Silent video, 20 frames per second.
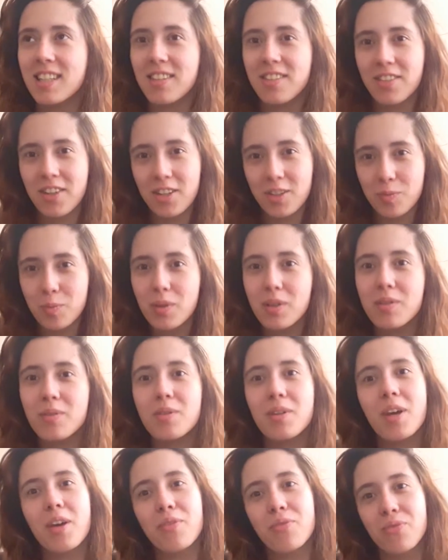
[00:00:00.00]
it's going to
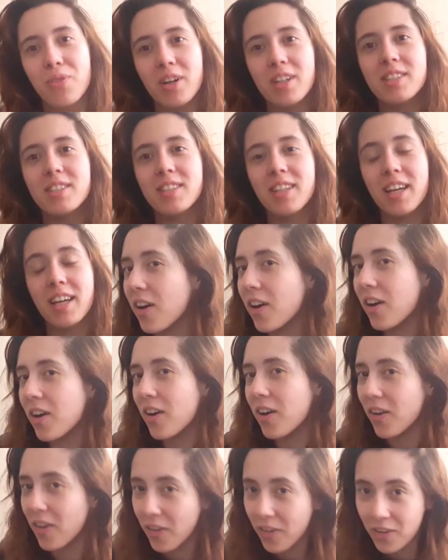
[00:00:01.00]
be a fun day
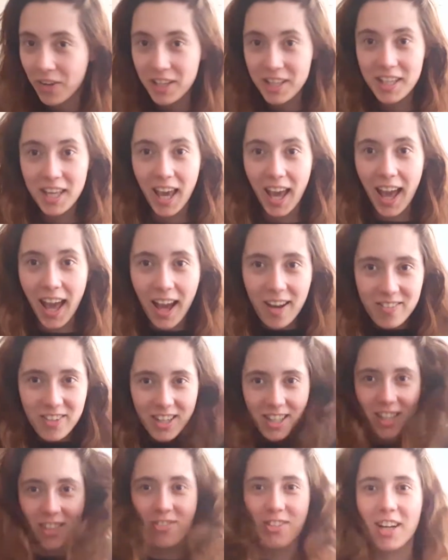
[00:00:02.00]
Oh yeah i'm
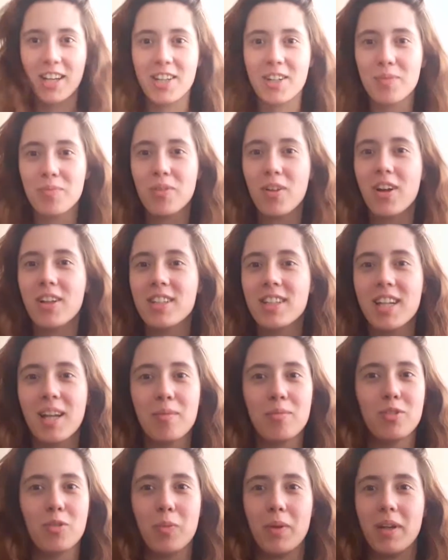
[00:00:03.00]
gonna try go blonde and i'm super